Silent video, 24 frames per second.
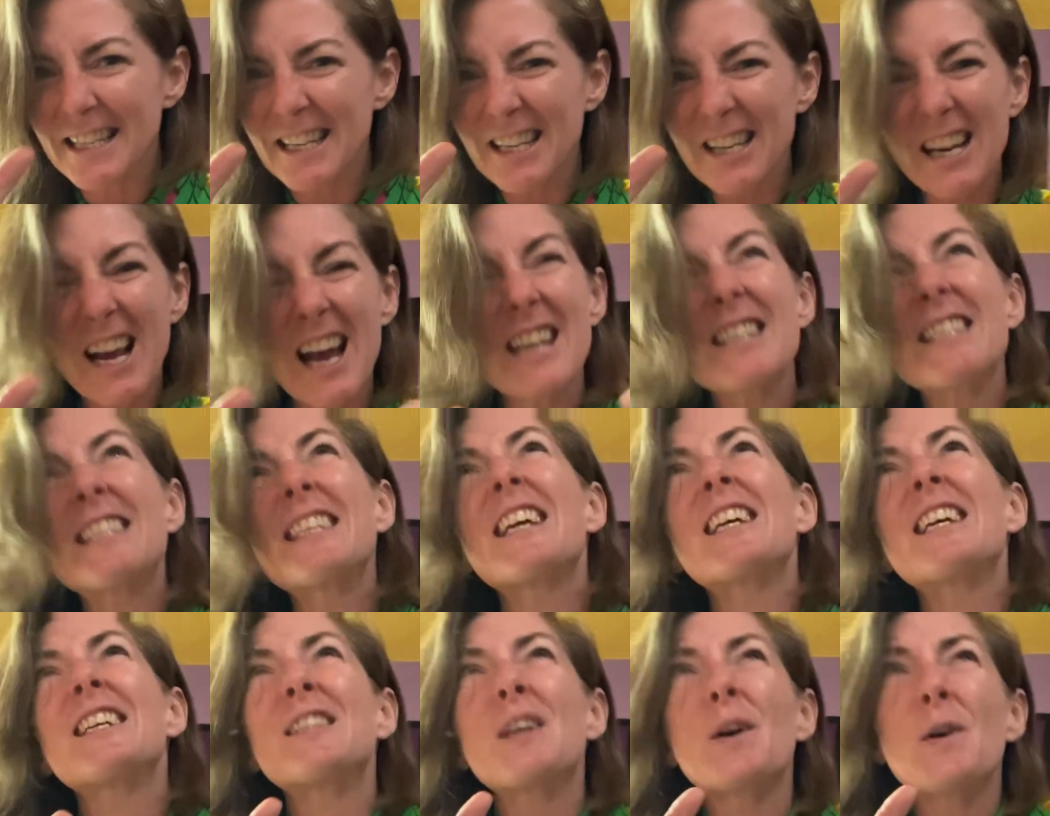you got
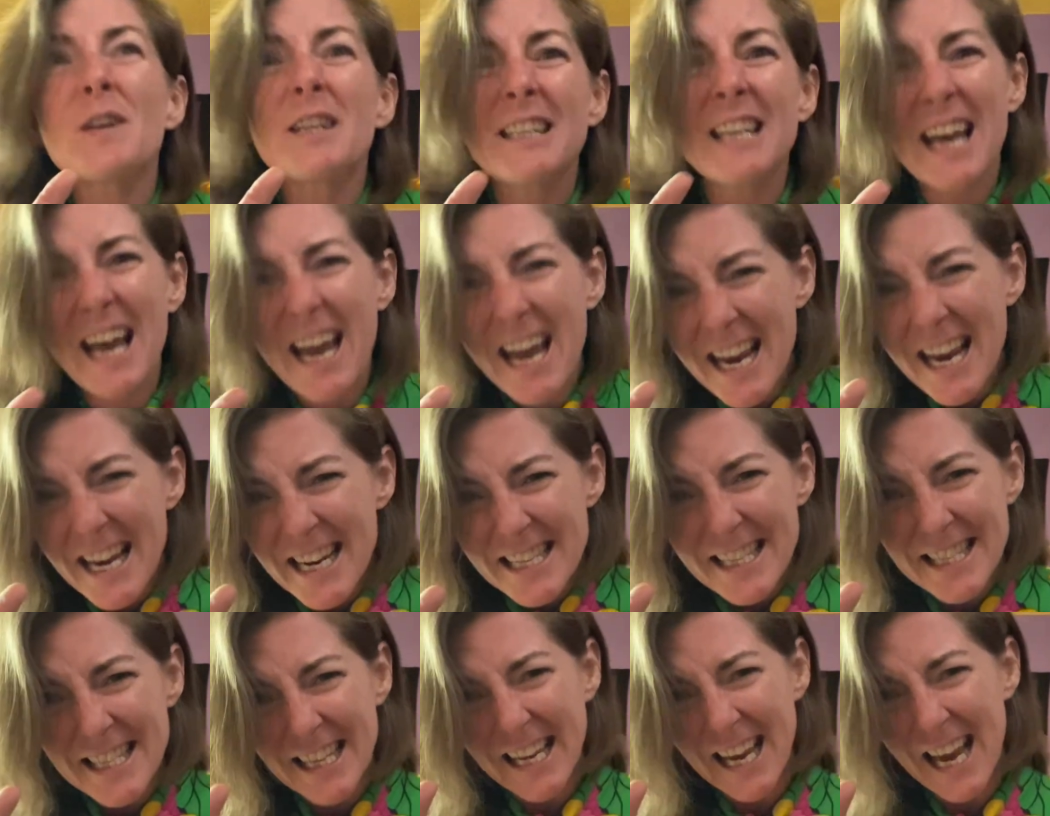6 whole
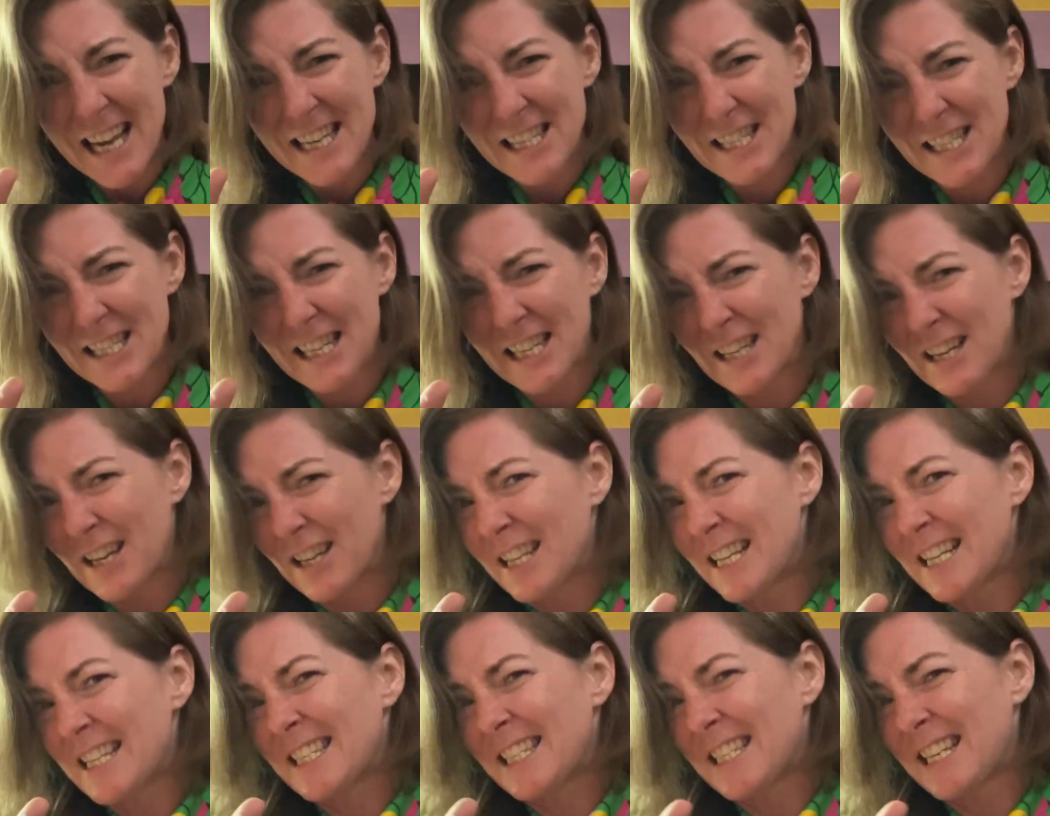days to cash in on
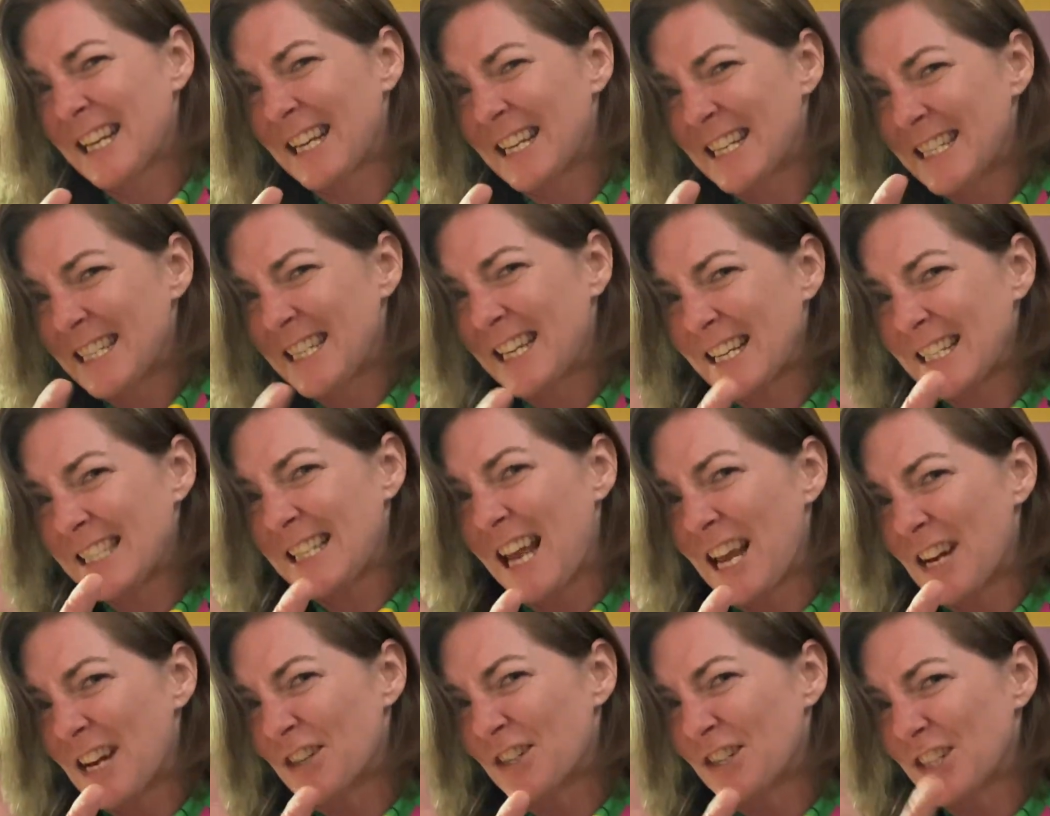this 6-6
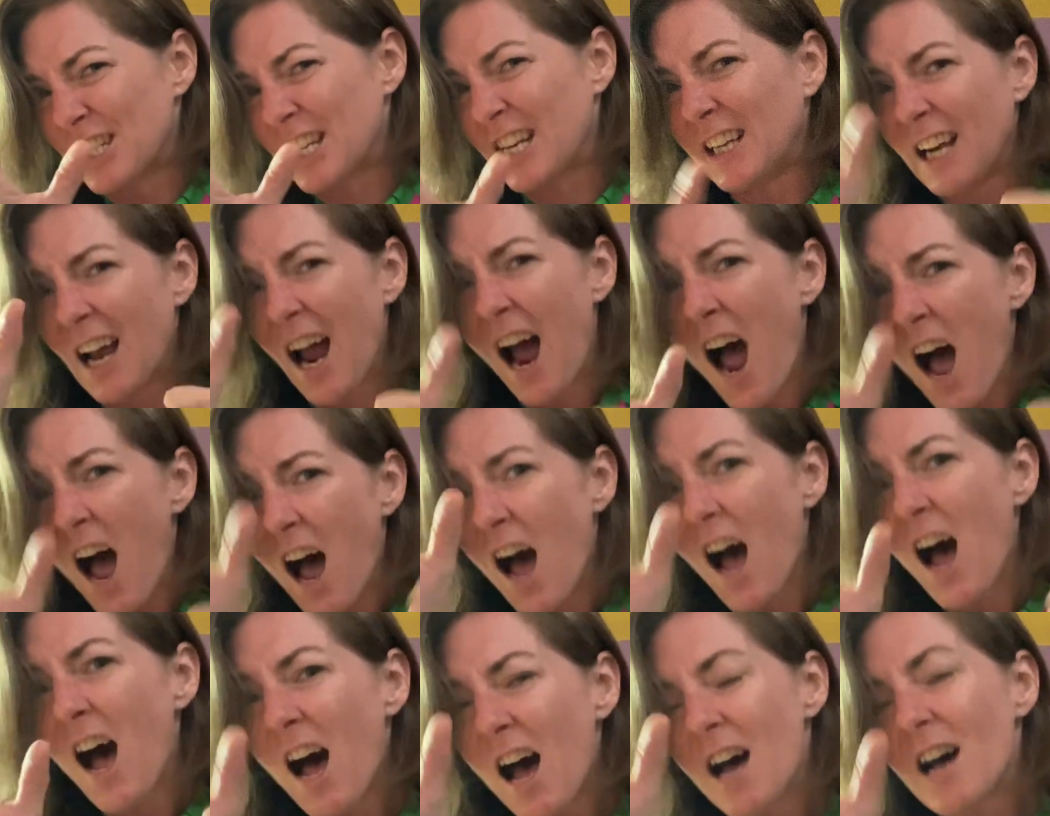energy.
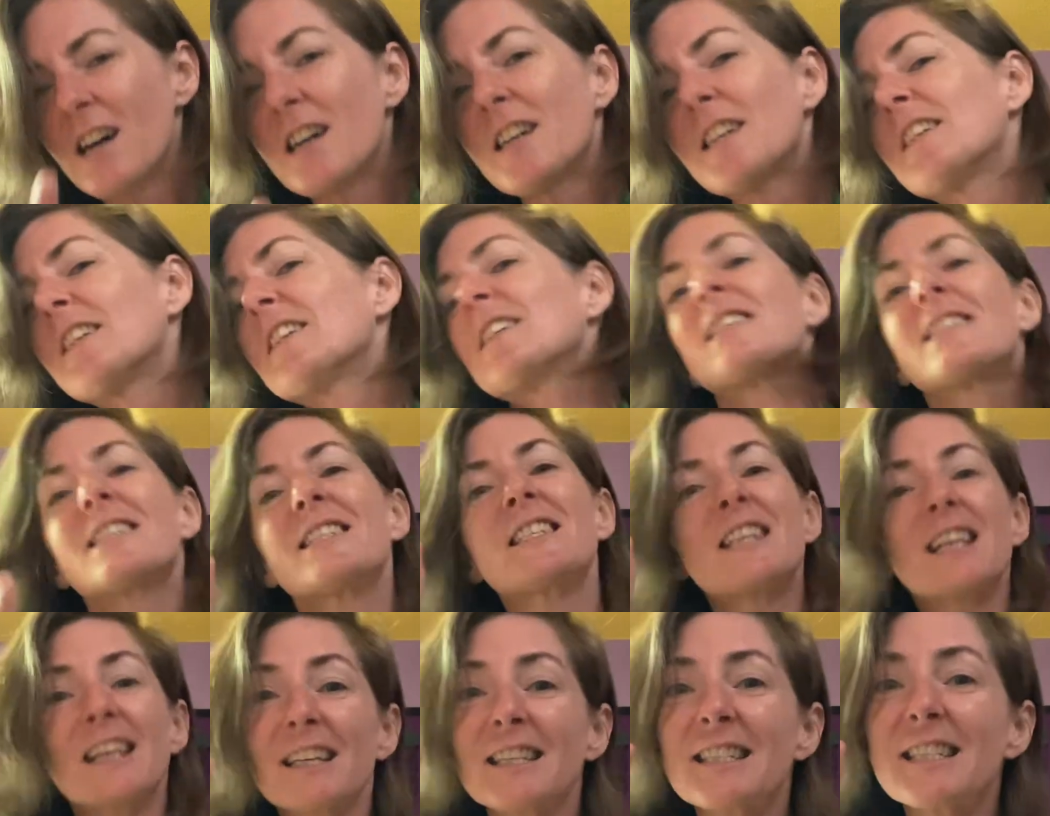
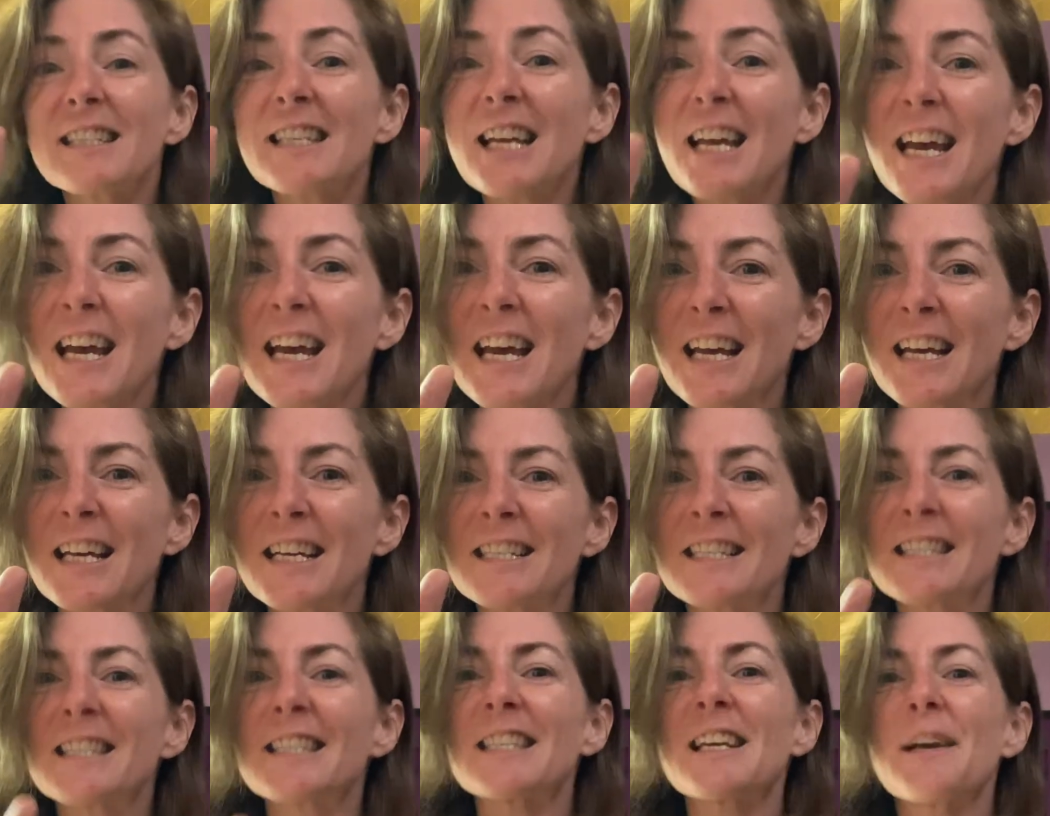6
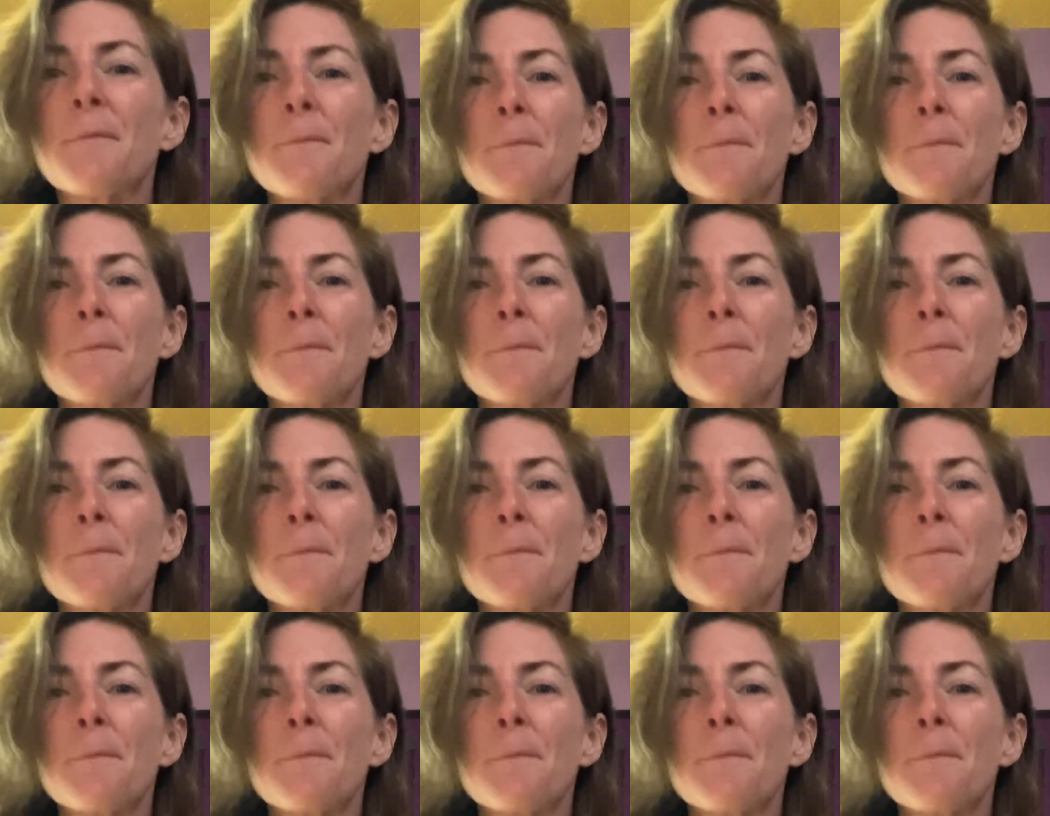days.